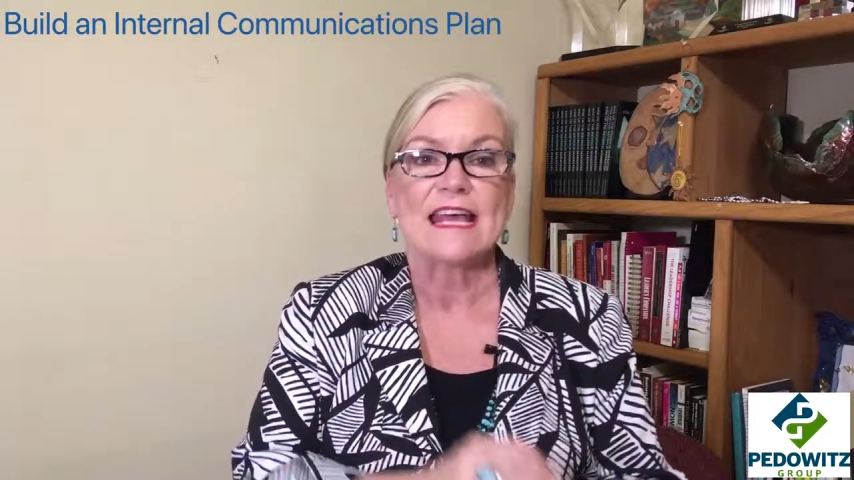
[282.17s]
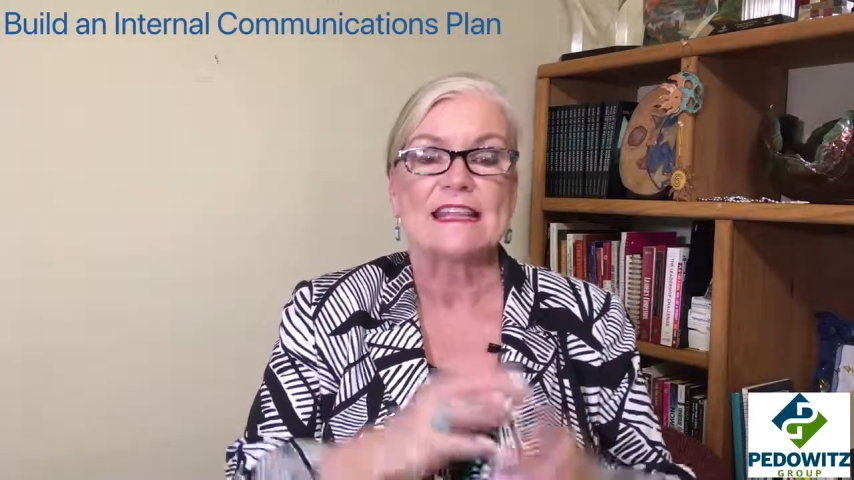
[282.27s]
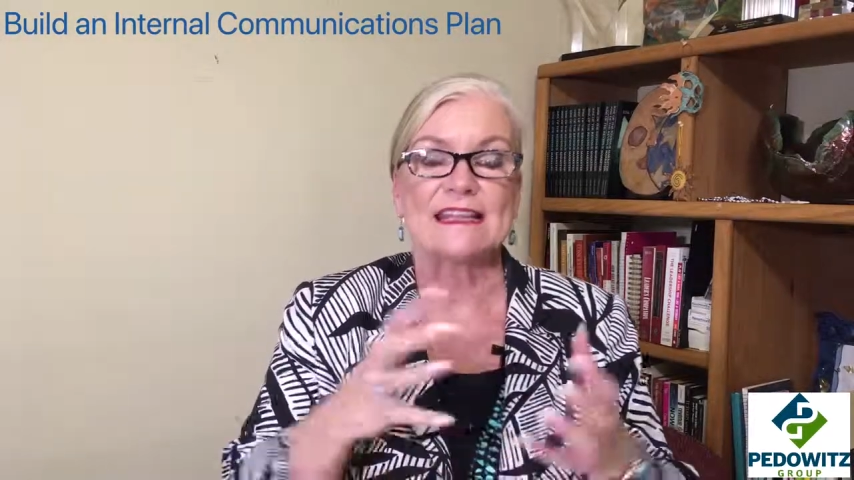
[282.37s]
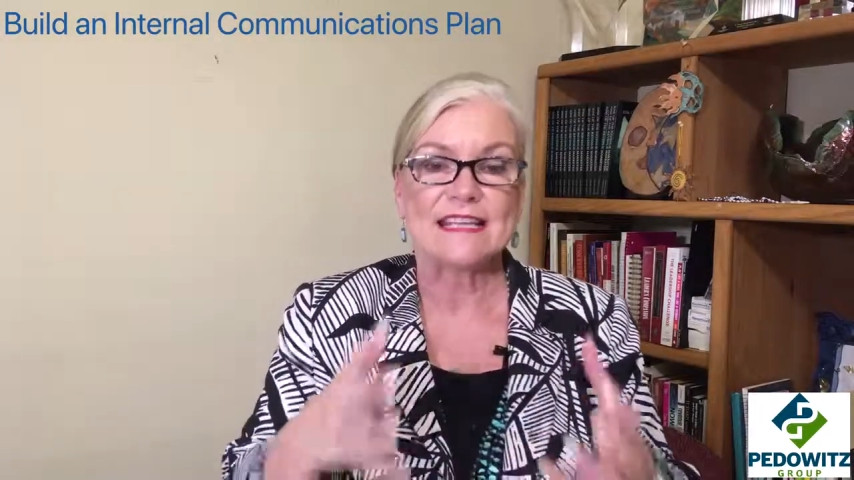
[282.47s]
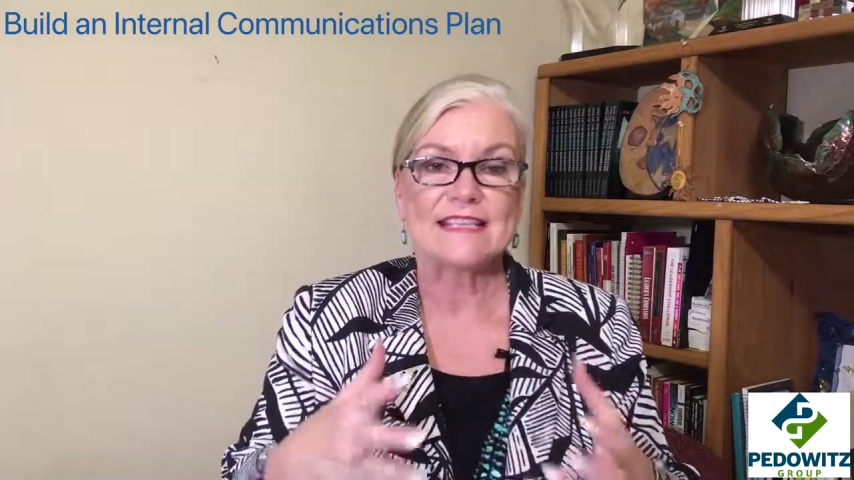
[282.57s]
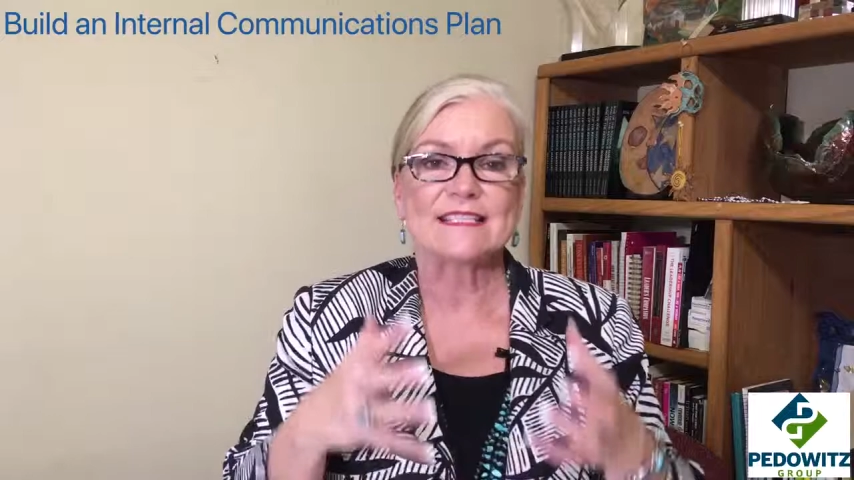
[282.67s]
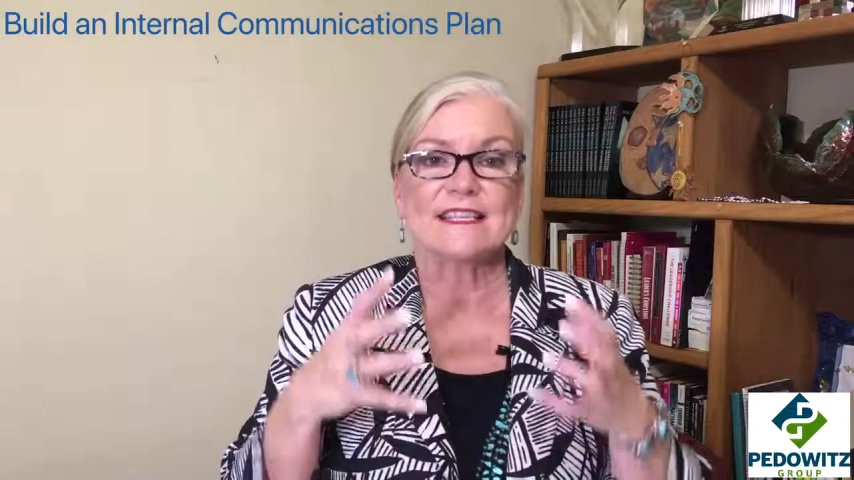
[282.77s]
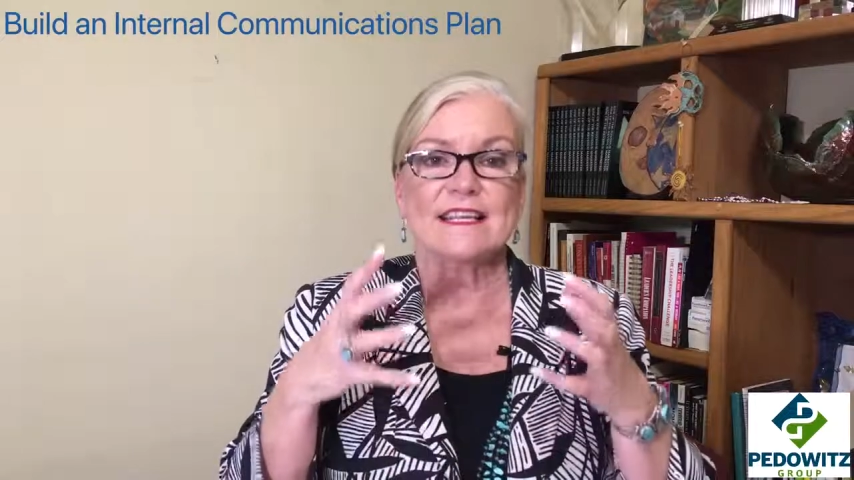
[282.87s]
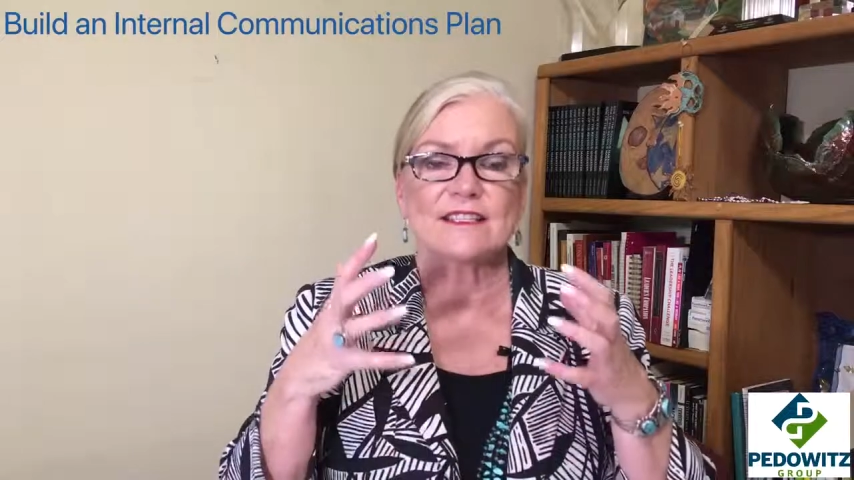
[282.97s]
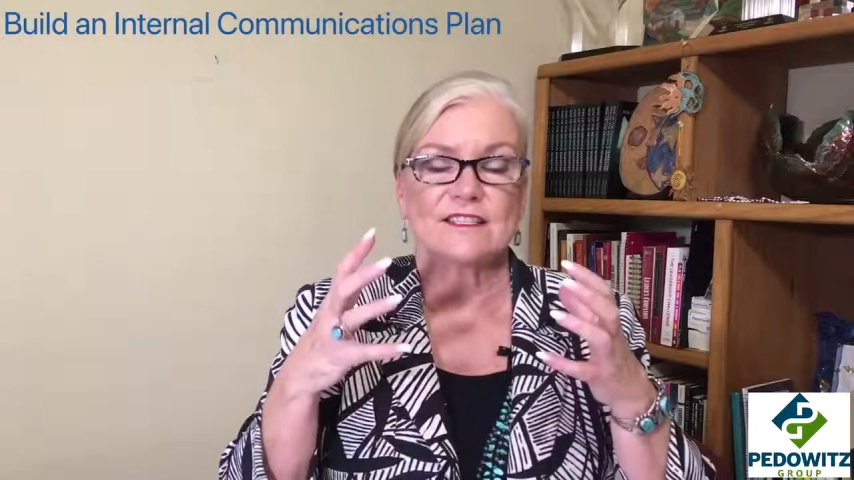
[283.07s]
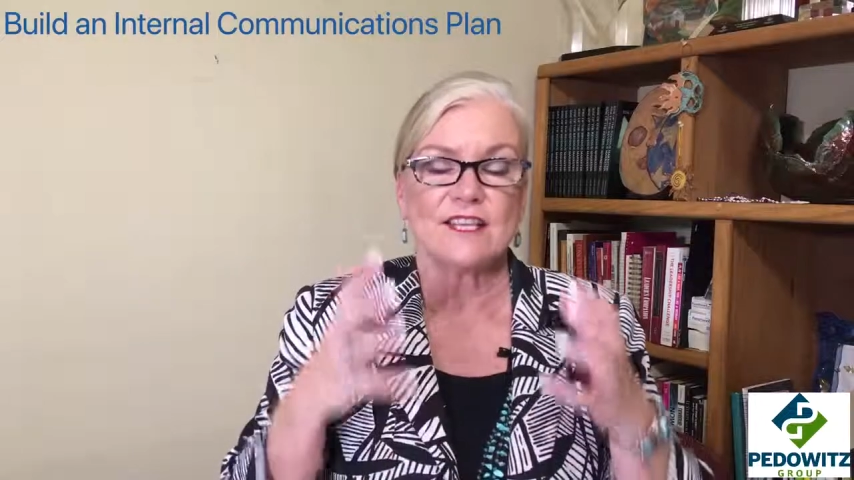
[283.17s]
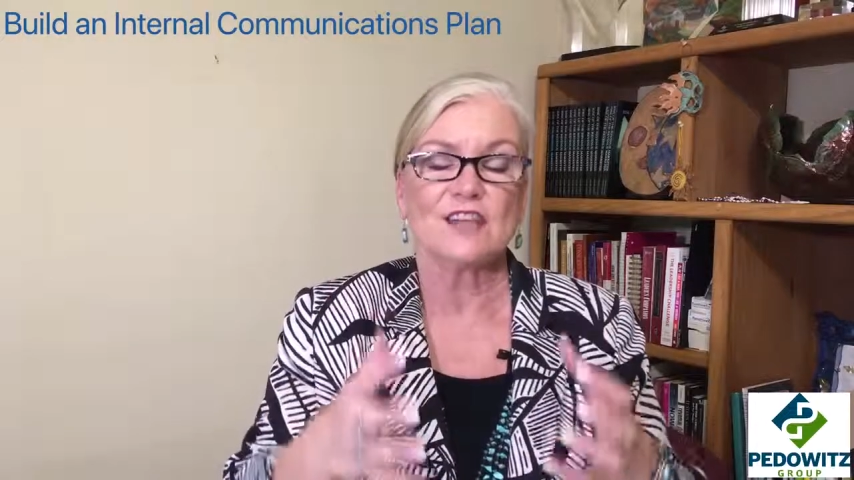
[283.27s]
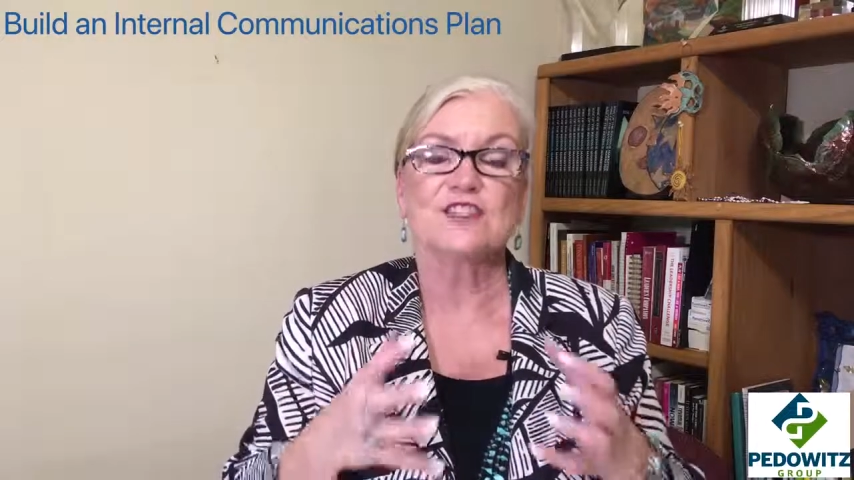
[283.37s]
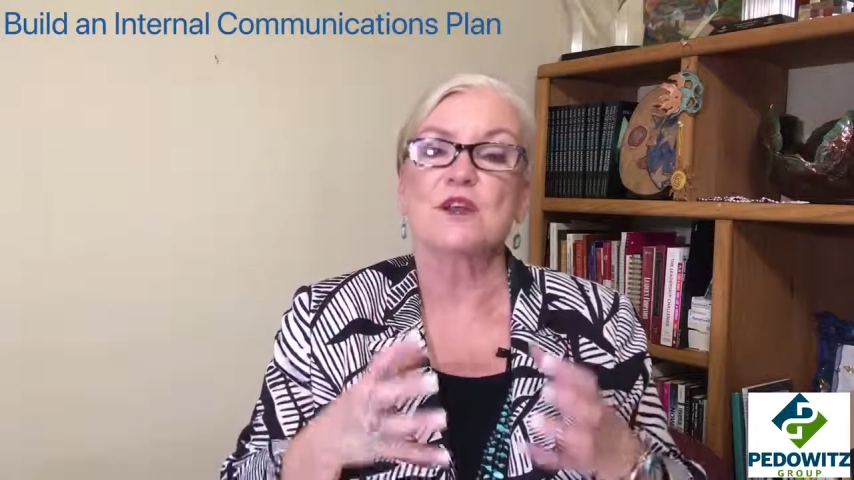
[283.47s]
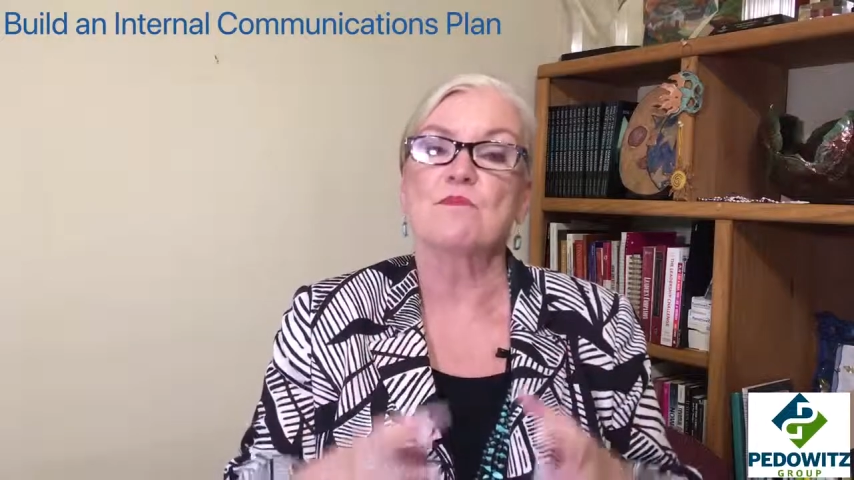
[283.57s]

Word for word: This is such an